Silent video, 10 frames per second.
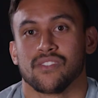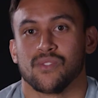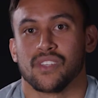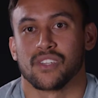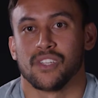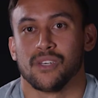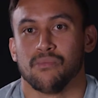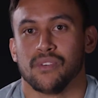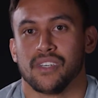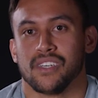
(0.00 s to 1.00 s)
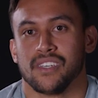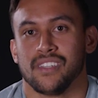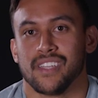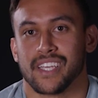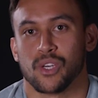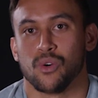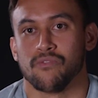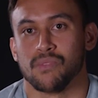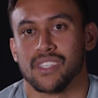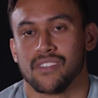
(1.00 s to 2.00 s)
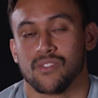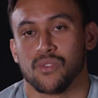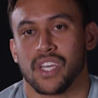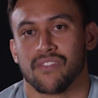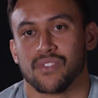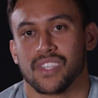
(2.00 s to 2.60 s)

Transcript: So the club let go of me soon after